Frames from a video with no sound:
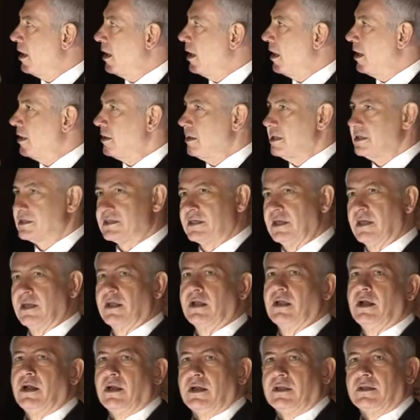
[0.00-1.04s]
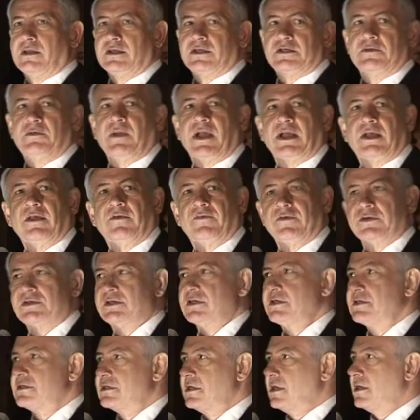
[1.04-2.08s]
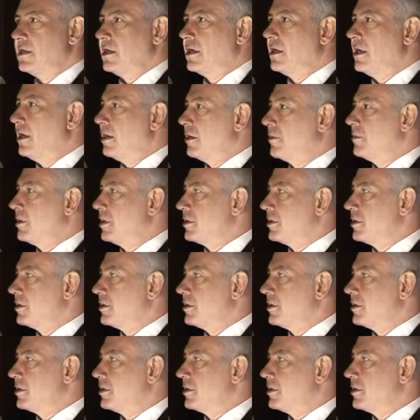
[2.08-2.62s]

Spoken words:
And this synagogue, this magnificent synagogue,